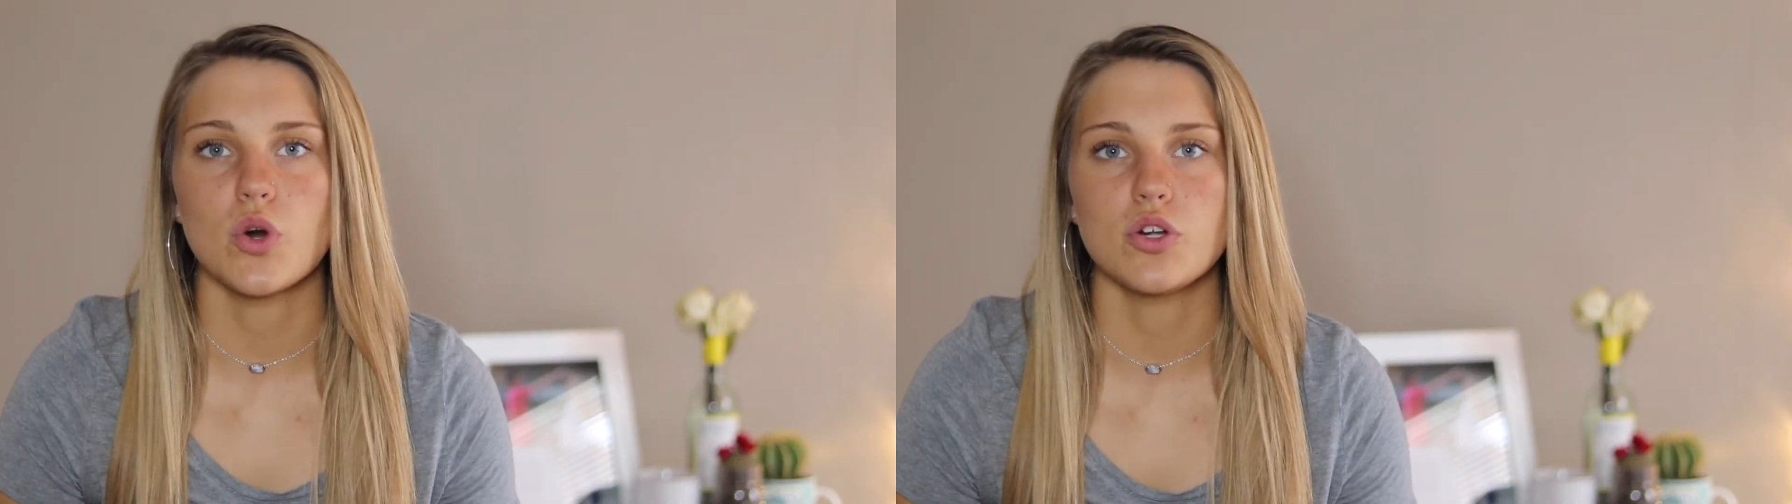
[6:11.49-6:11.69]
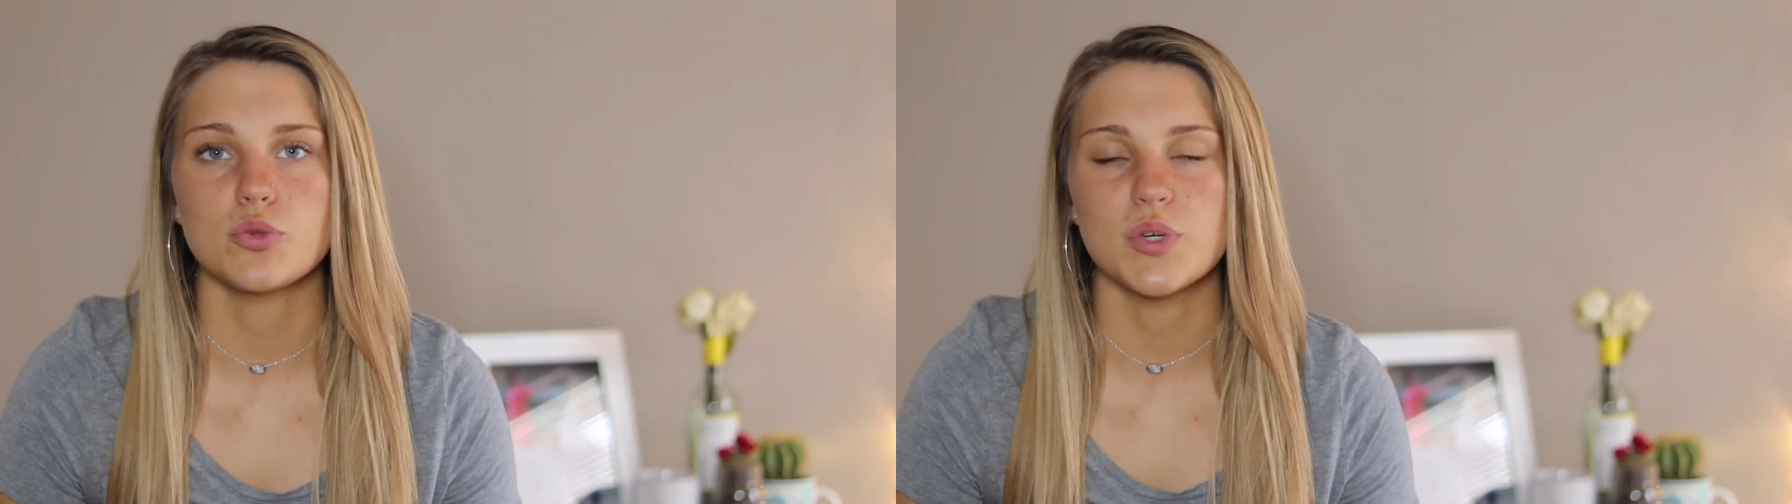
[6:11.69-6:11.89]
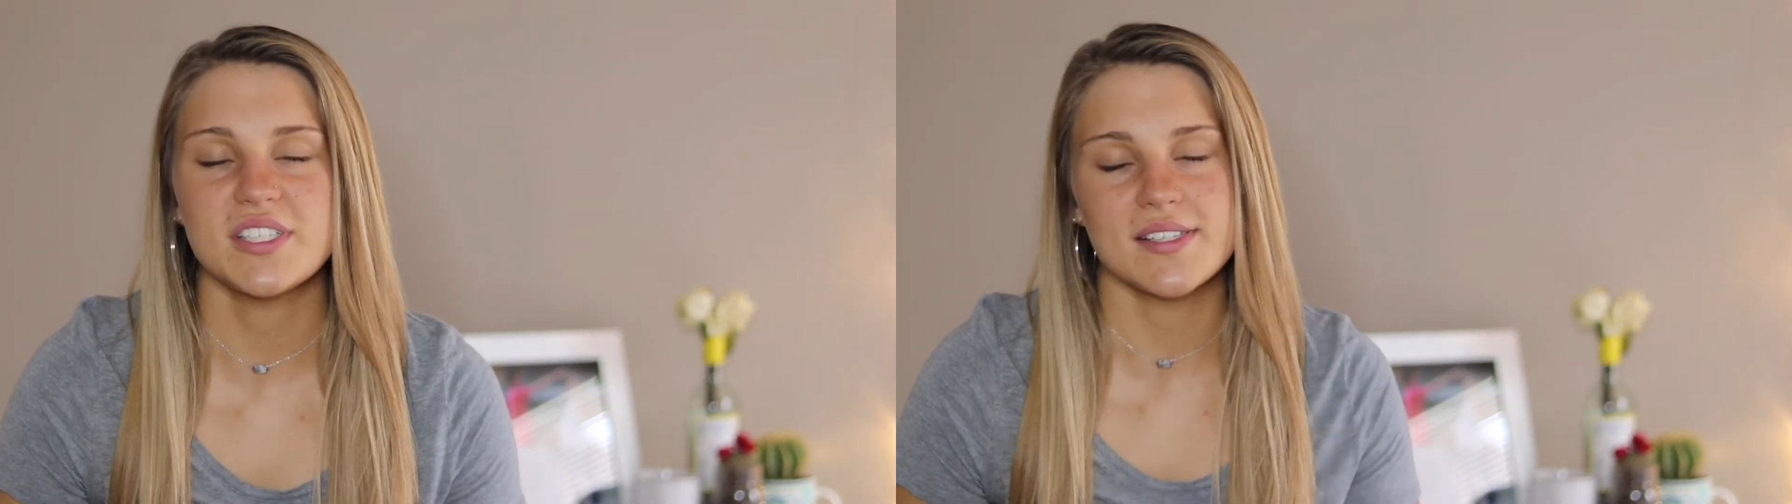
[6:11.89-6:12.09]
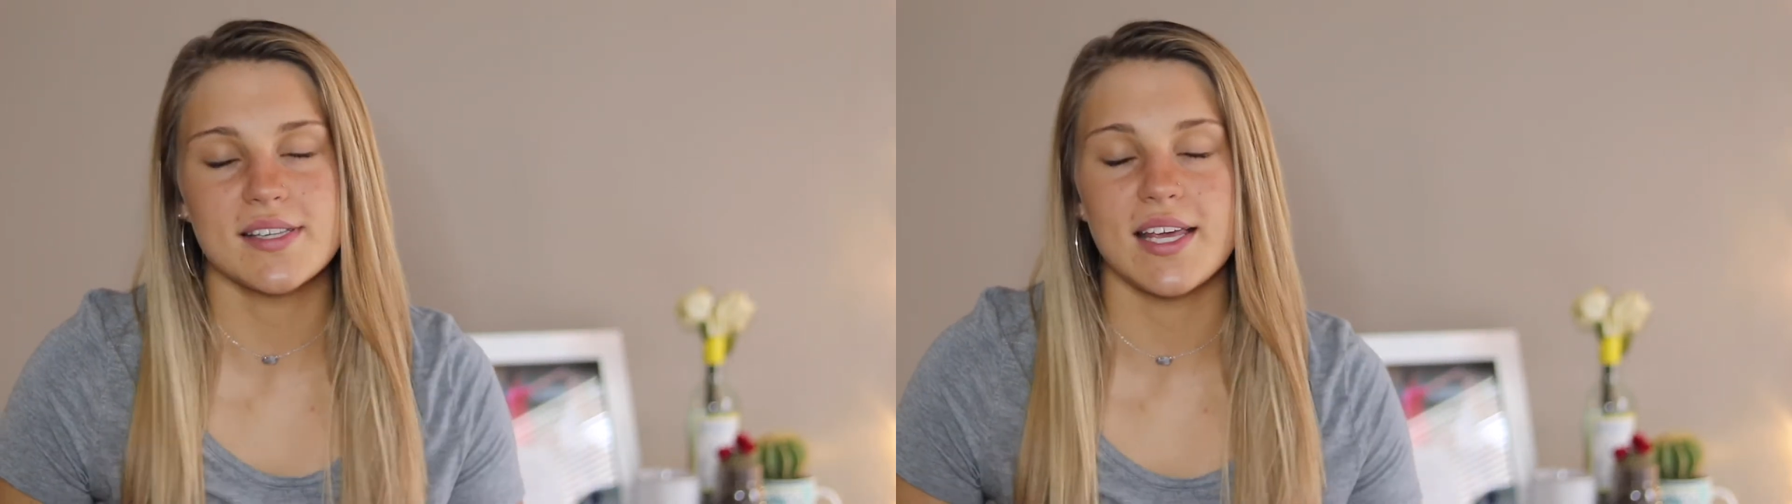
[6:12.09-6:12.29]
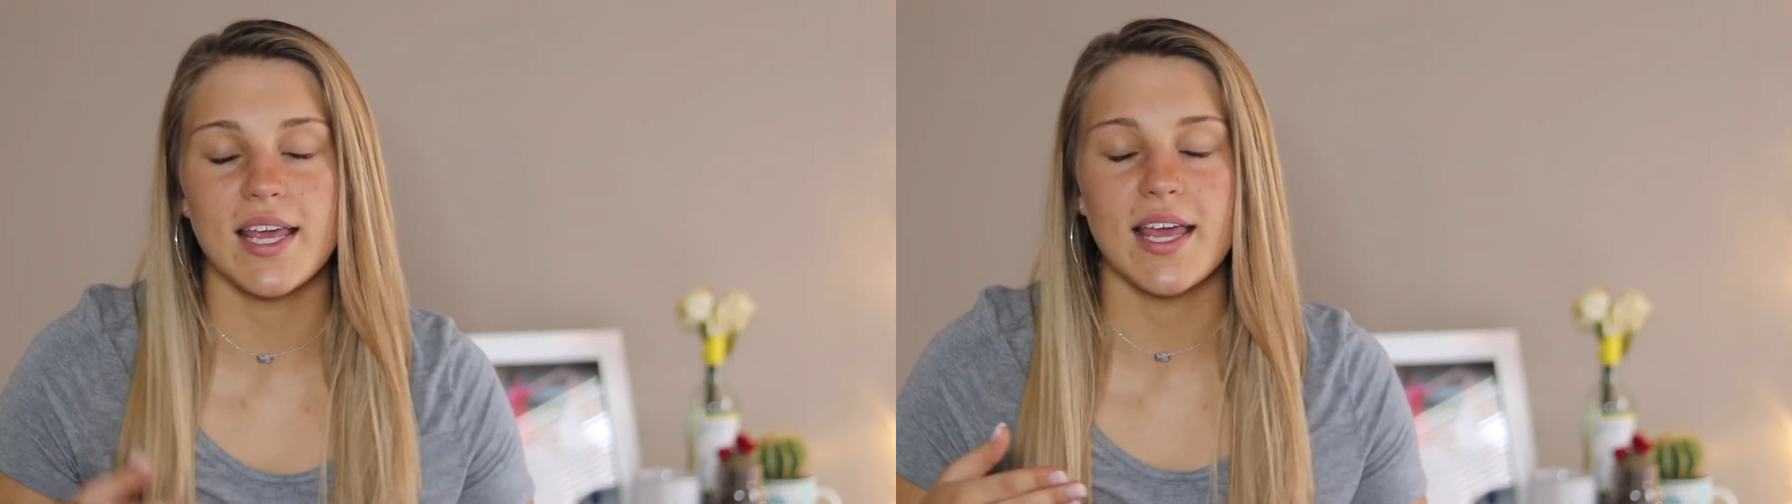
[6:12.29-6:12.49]
world
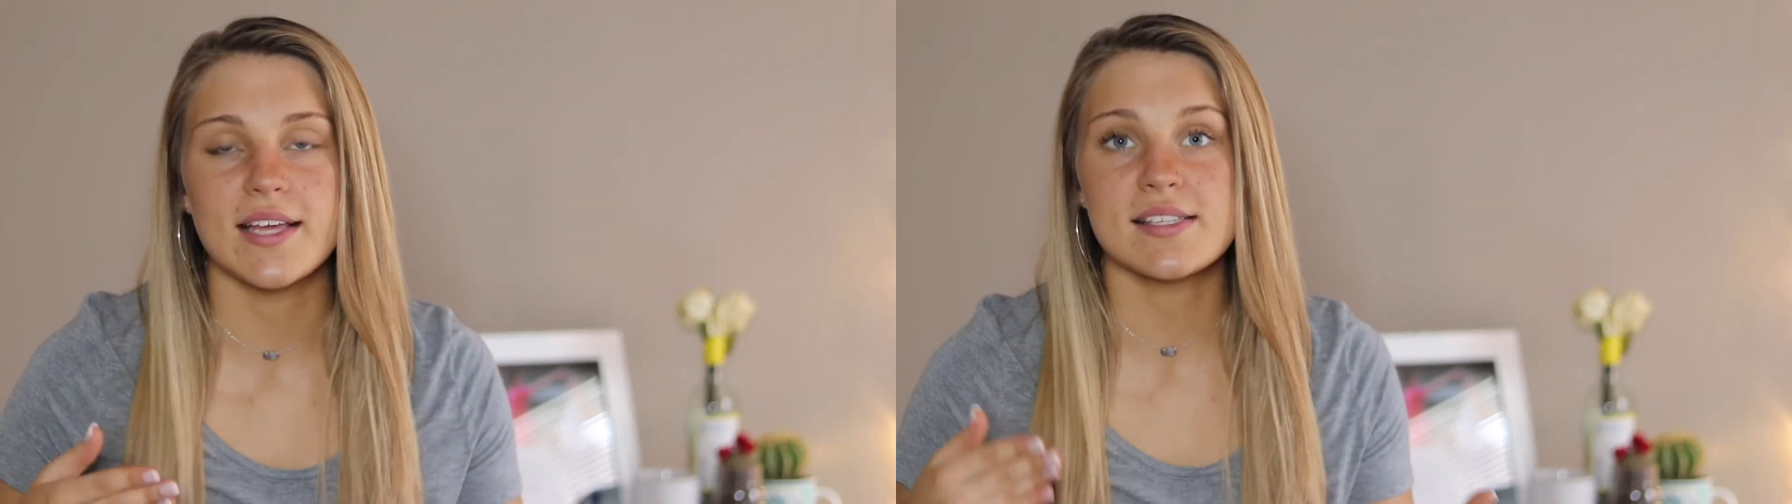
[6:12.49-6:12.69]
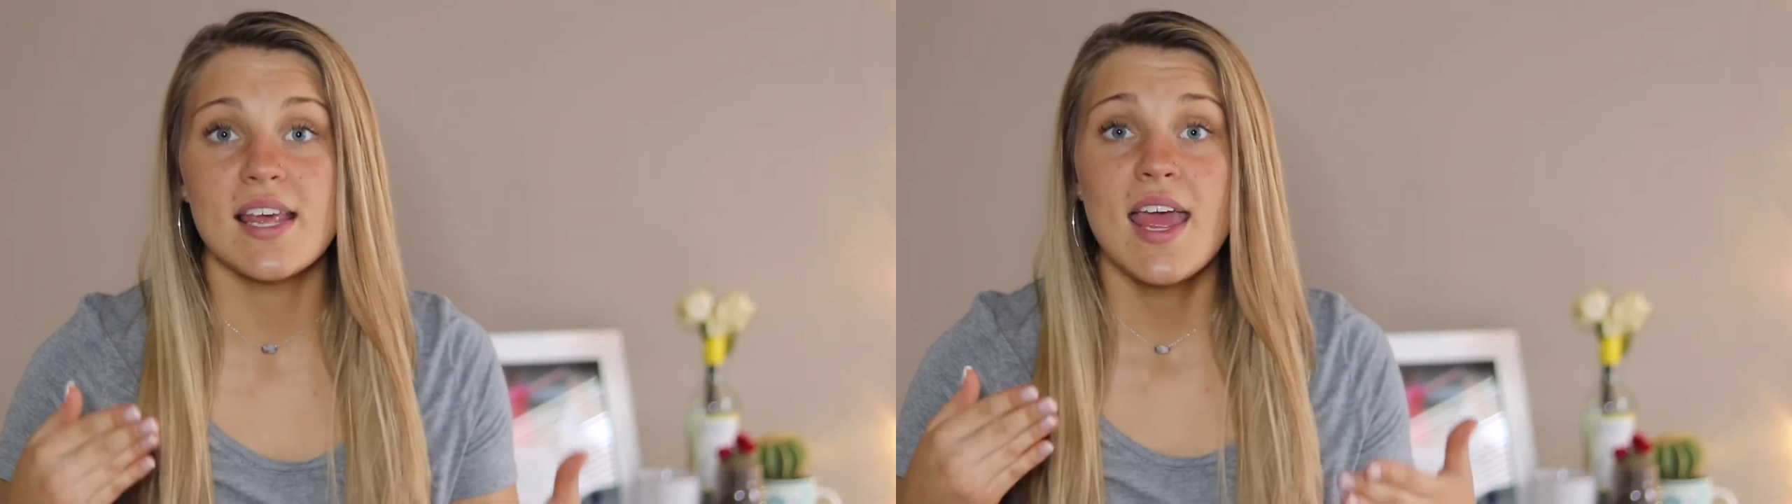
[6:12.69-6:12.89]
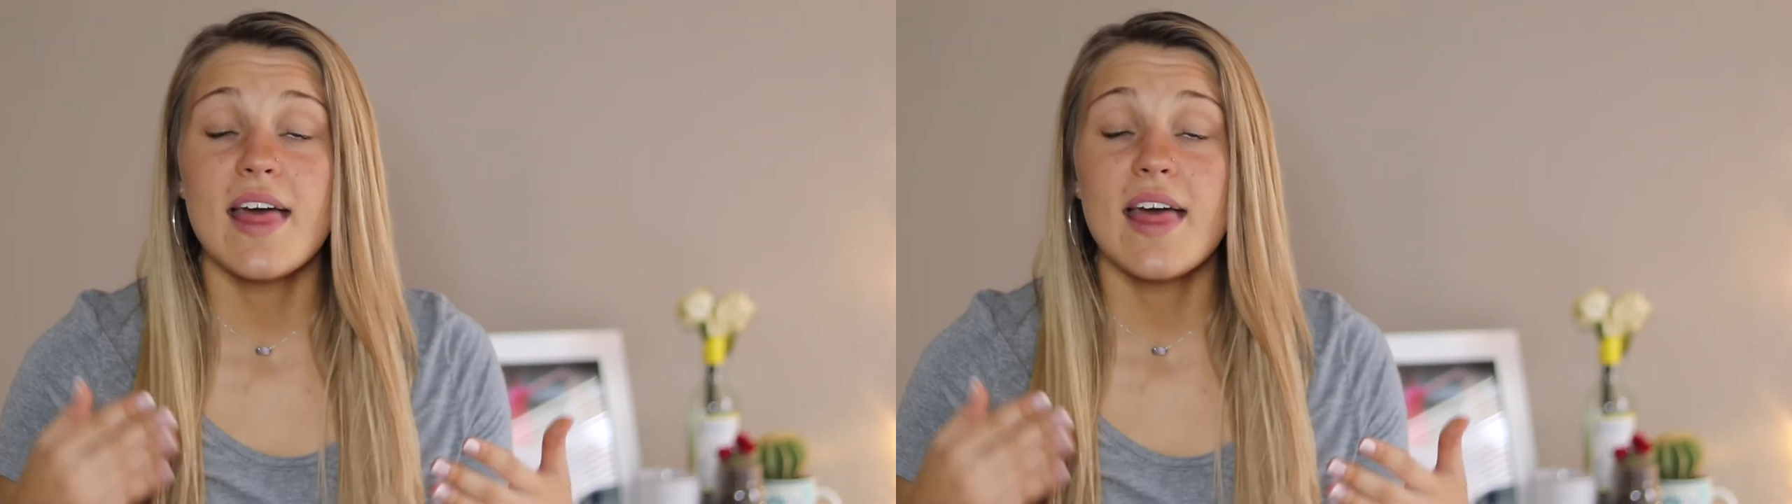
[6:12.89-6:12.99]
recently is